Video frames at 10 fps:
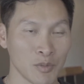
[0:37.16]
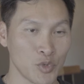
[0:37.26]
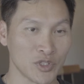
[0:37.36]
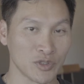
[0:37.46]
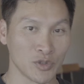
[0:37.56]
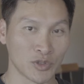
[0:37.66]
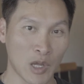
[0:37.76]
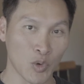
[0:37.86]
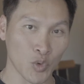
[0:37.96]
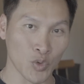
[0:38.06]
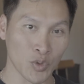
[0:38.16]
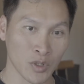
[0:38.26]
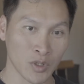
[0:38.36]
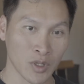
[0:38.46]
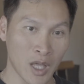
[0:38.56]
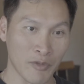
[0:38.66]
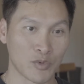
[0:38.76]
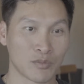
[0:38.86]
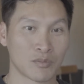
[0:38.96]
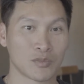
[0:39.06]
prisoners who have
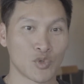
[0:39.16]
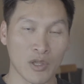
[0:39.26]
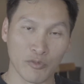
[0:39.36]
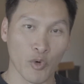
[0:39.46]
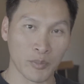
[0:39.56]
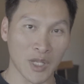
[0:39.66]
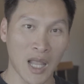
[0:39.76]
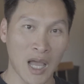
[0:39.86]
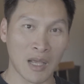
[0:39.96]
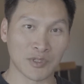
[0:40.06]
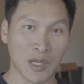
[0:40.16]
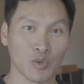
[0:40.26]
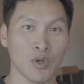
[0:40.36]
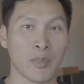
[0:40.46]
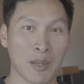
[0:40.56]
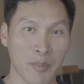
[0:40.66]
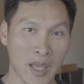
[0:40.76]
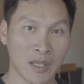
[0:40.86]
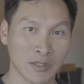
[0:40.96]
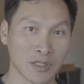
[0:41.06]
transformed their lives, who will make
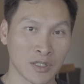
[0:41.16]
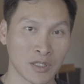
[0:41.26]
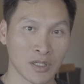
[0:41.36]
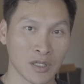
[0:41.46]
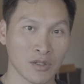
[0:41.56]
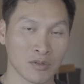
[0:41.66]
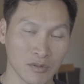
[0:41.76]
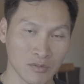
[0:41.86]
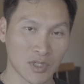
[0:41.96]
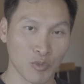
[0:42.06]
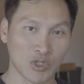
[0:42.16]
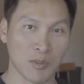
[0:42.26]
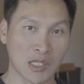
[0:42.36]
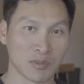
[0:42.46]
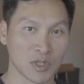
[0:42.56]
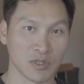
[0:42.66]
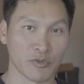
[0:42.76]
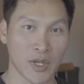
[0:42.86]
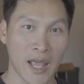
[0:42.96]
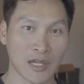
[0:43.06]
amends and take responsibility
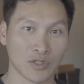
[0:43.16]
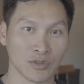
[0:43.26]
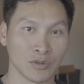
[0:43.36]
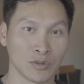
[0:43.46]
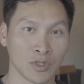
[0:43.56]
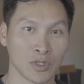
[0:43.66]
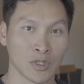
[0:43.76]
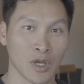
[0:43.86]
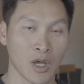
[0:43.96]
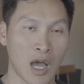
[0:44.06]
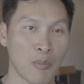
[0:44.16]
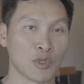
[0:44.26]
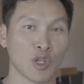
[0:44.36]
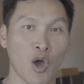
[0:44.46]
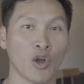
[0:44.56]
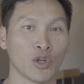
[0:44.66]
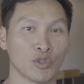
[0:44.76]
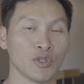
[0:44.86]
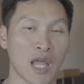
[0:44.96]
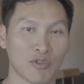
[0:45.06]
for their action. How much longer
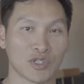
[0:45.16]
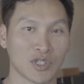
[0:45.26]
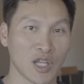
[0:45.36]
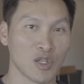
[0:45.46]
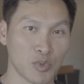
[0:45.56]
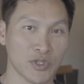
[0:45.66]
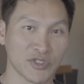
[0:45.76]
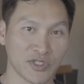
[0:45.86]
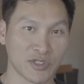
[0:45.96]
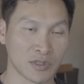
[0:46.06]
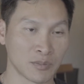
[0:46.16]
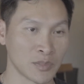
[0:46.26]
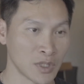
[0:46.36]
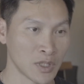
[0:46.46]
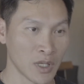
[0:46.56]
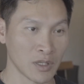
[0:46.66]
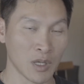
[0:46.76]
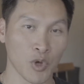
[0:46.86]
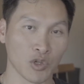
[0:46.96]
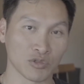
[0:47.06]
do they have to stay in the prison system? And
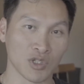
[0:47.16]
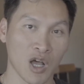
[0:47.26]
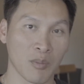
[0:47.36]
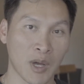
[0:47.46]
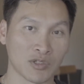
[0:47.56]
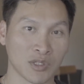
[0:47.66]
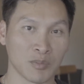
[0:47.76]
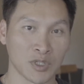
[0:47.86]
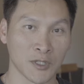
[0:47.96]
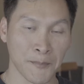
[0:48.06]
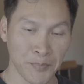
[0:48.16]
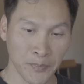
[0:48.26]
then we also talk about some of the